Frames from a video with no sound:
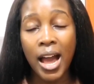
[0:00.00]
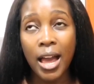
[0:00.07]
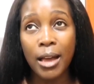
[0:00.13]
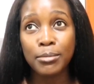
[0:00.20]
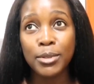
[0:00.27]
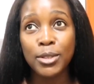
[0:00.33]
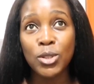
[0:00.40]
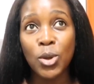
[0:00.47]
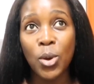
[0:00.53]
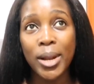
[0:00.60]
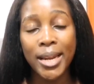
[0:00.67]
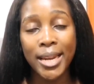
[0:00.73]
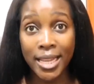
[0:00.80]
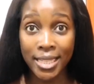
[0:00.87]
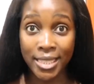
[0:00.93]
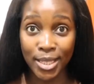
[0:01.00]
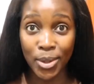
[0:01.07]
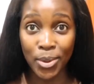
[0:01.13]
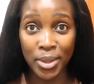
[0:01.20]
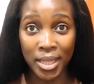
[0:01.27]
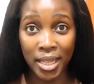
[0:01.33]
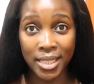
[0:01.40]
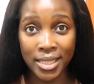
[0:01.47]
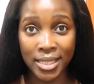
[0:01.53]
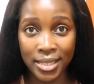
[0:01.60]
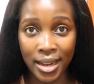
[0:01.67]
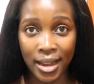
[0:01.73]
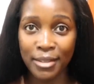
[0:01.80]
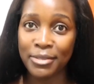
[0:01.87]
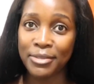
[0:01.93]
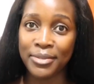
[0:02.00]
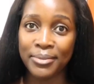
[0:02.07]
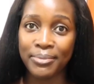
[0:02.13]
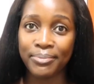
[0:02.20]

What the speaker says: I am so lazy on that stuff.